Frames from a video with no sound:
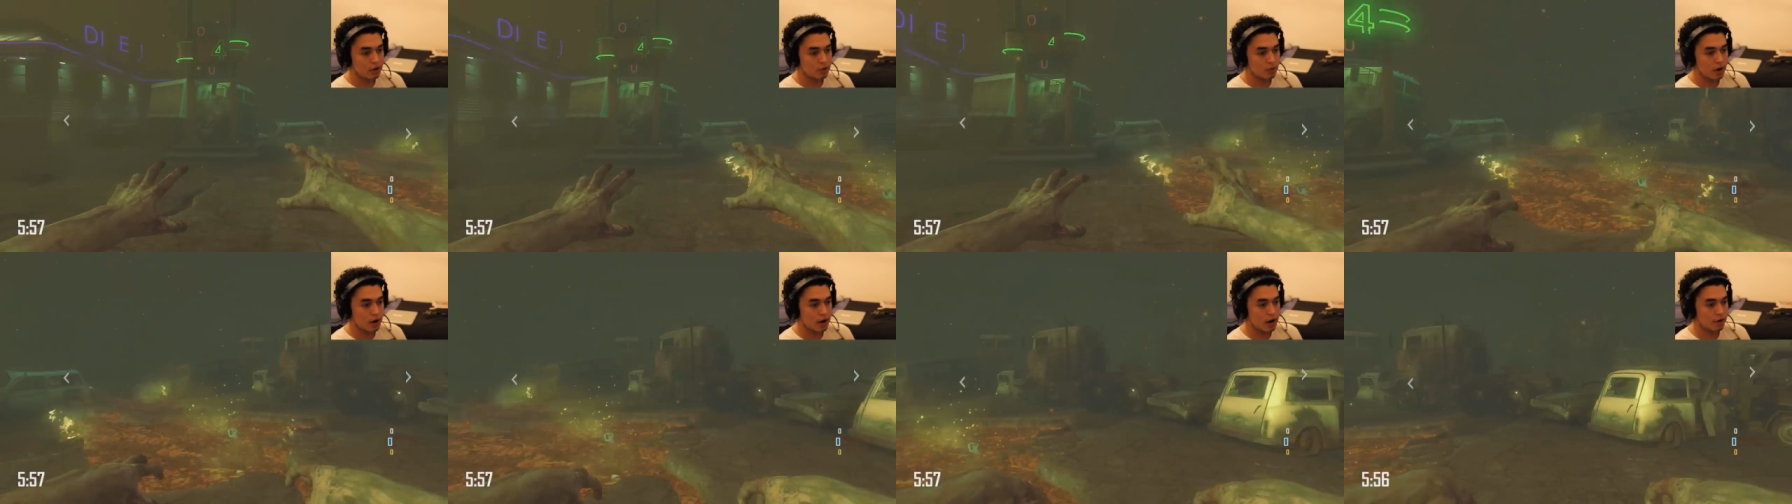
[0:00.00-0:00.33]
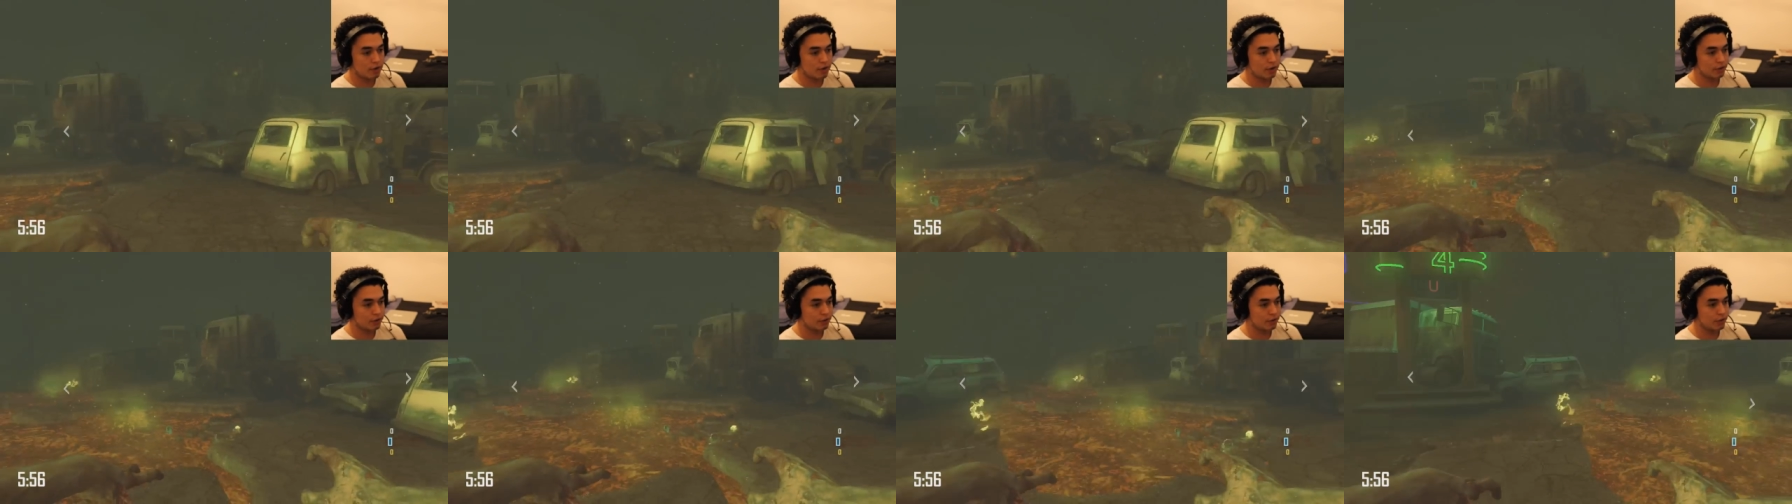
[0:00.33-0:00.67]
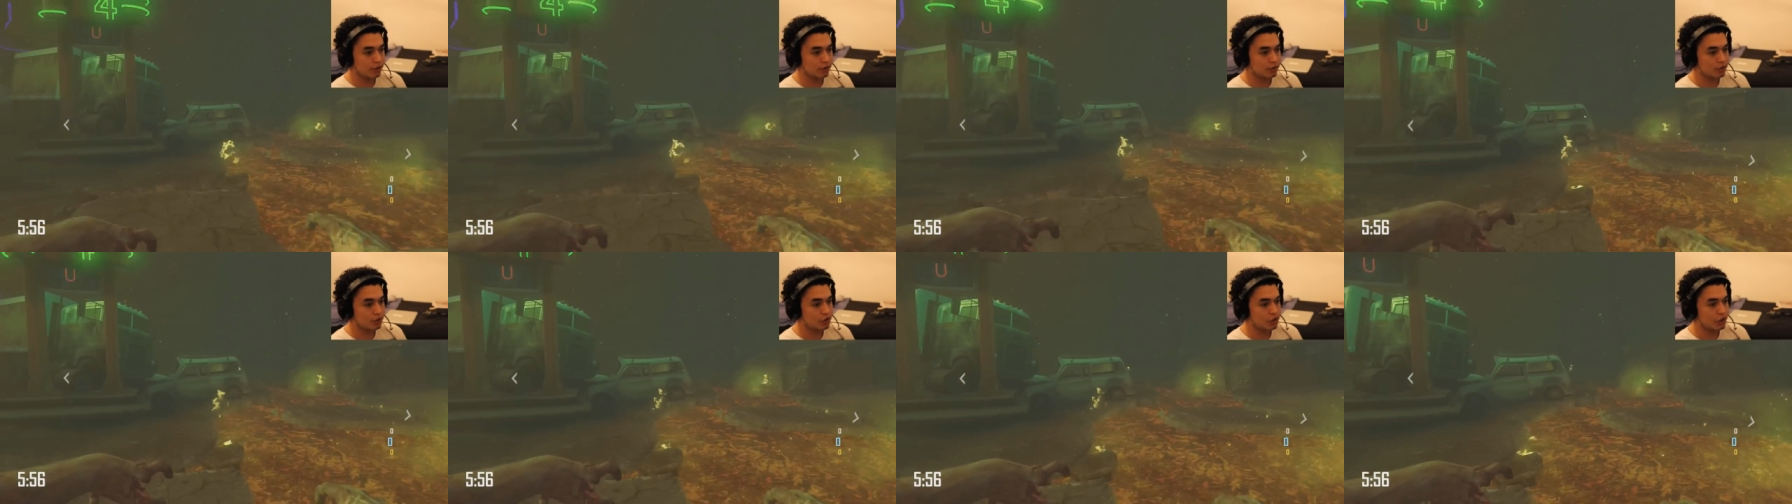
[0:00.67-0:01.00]
where is
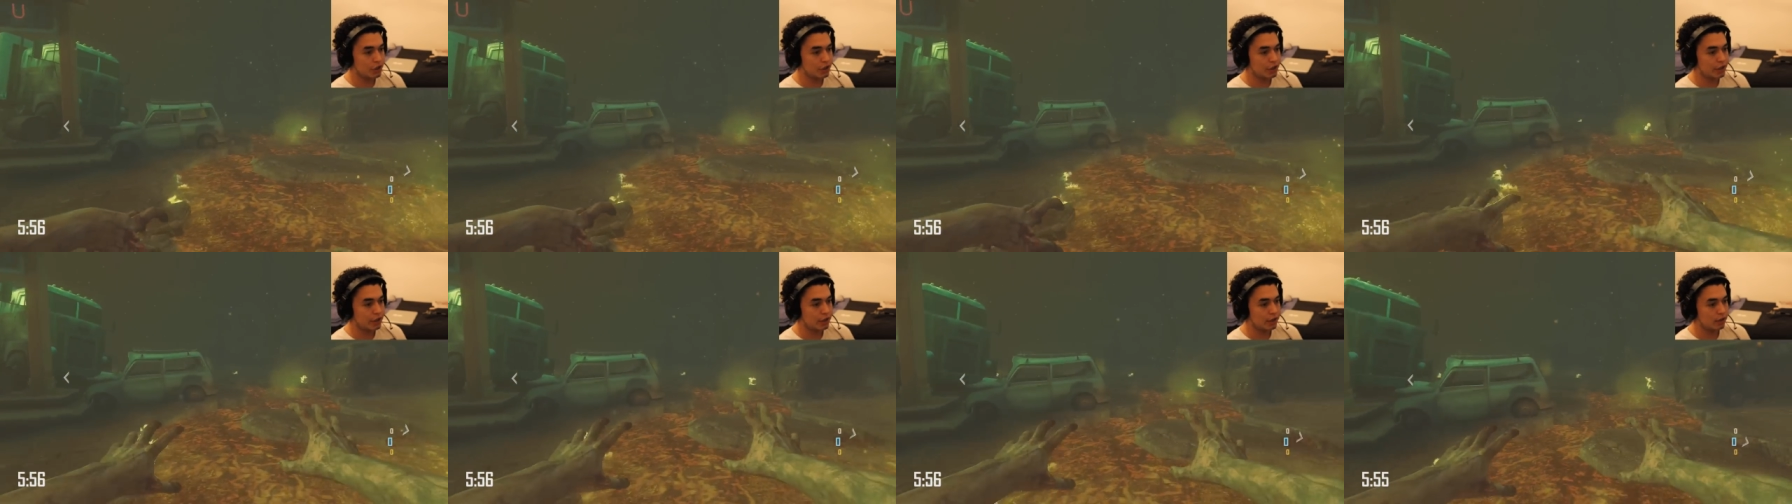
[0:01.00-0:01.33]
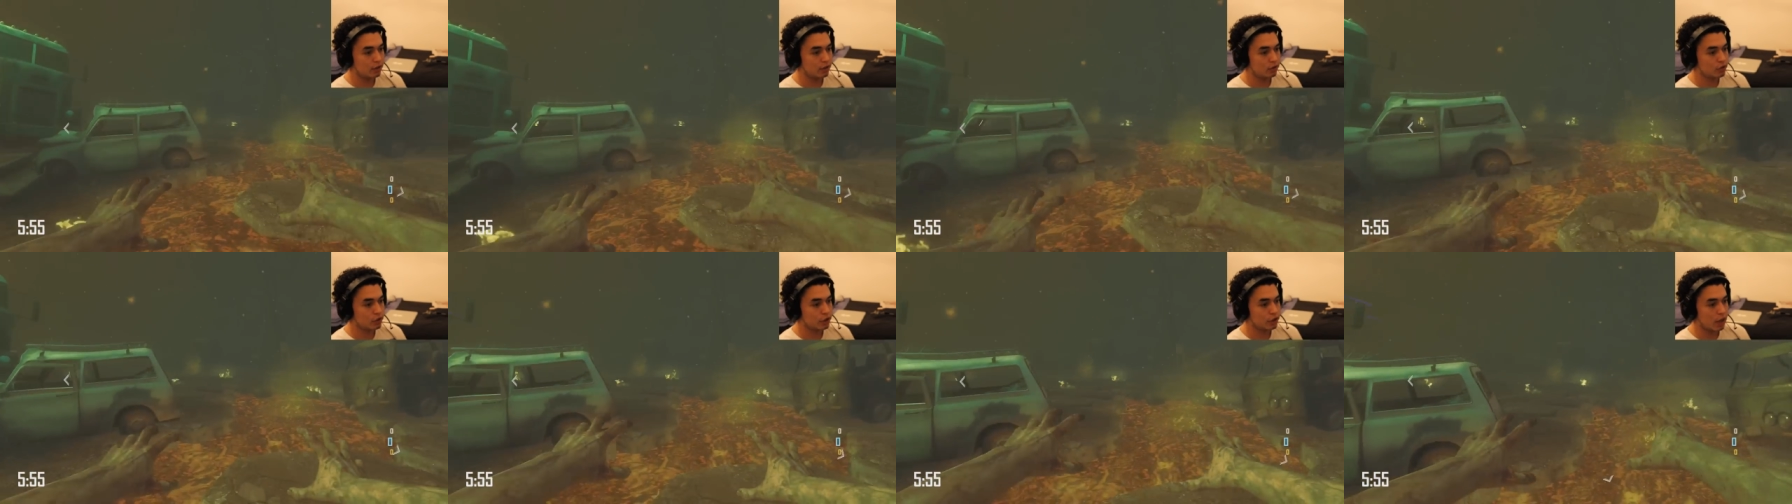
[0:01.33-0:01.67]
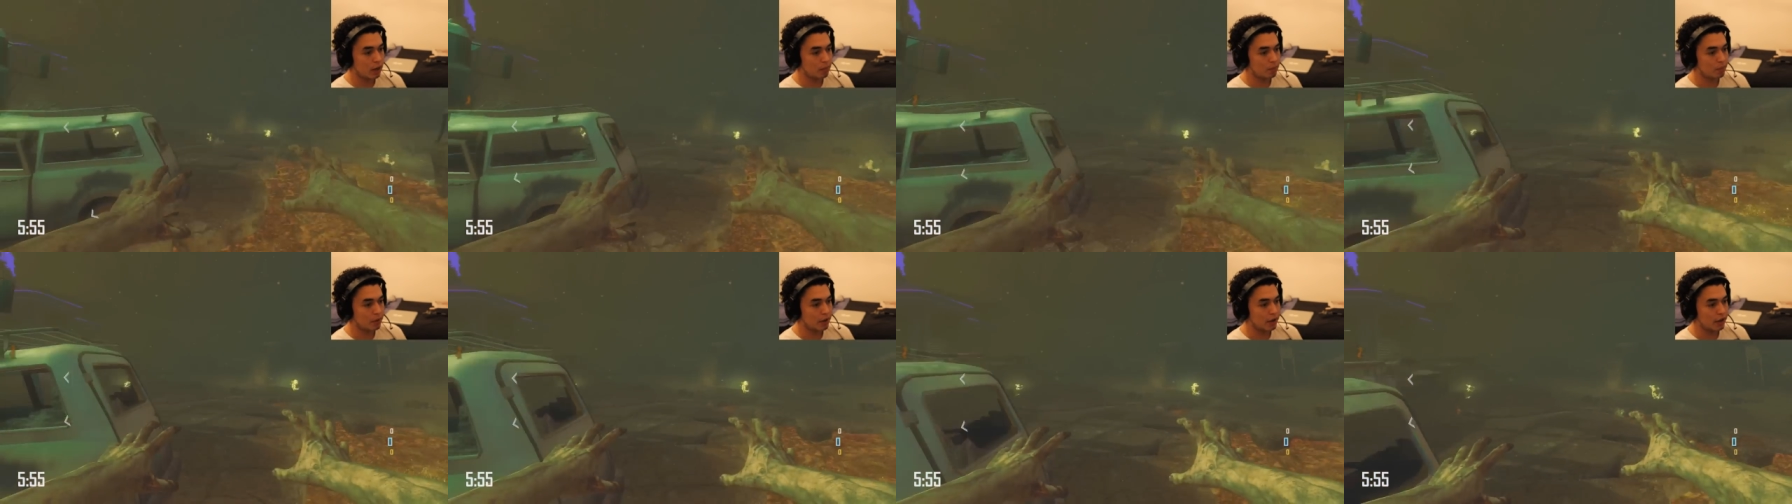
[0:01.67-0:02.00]
this cheeky little
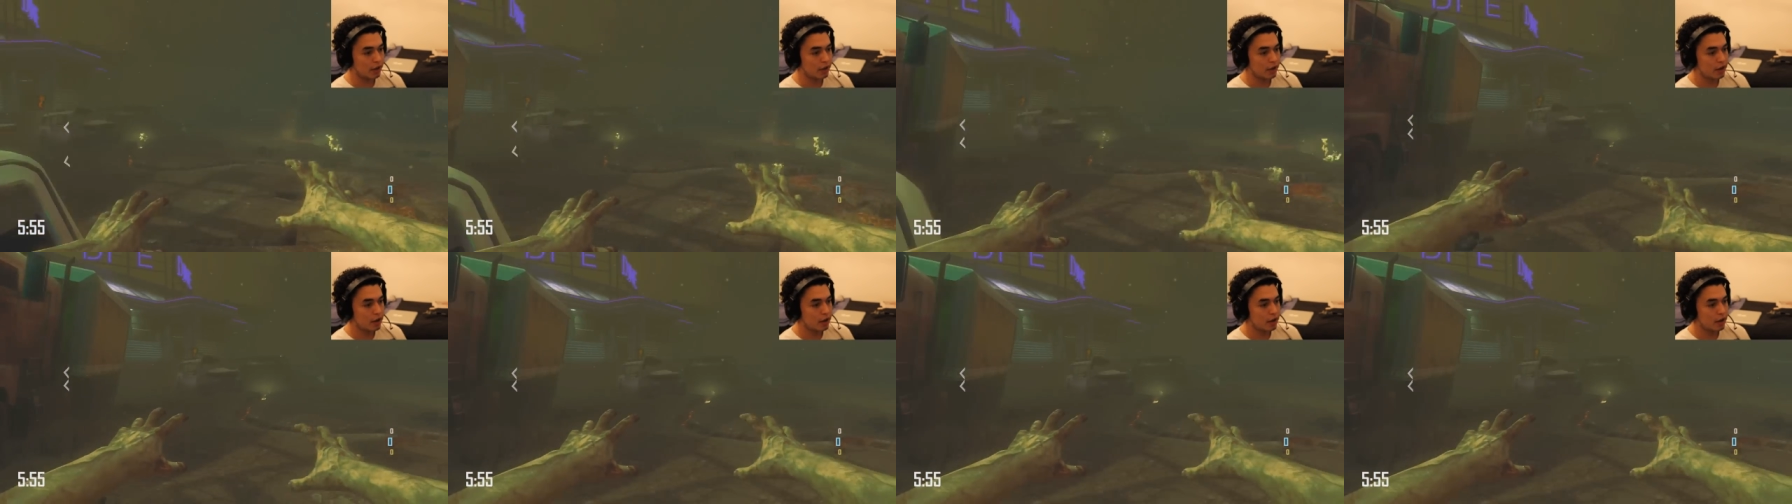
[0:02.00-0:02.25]
chappy?